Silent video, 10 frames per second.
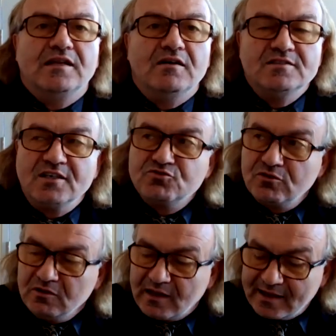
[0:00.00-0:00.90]
adults
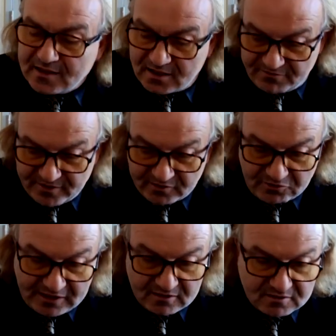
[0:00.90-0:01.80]
actually like that effect,
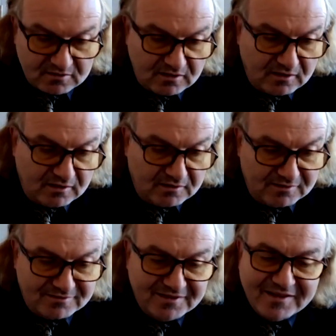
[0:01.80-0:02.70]
right?
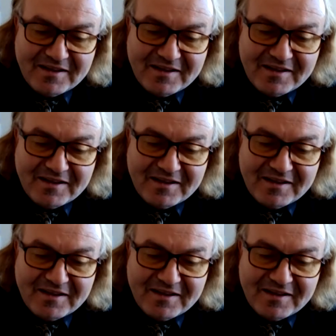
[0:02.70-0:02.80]
Uh,